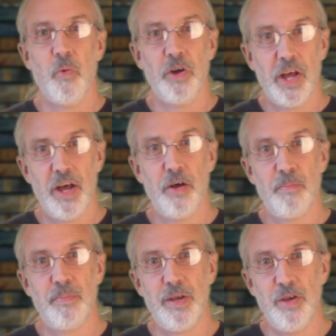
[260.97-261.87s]
will
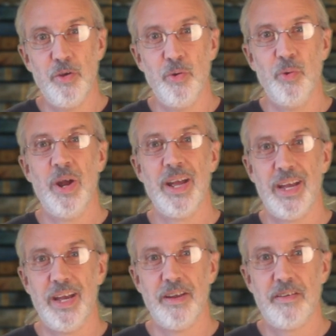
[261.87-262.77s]
help you
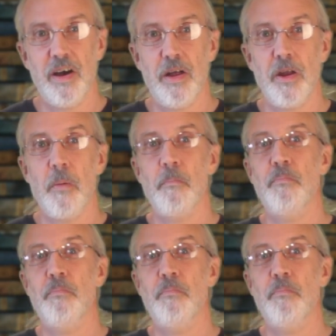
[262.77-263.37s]
get done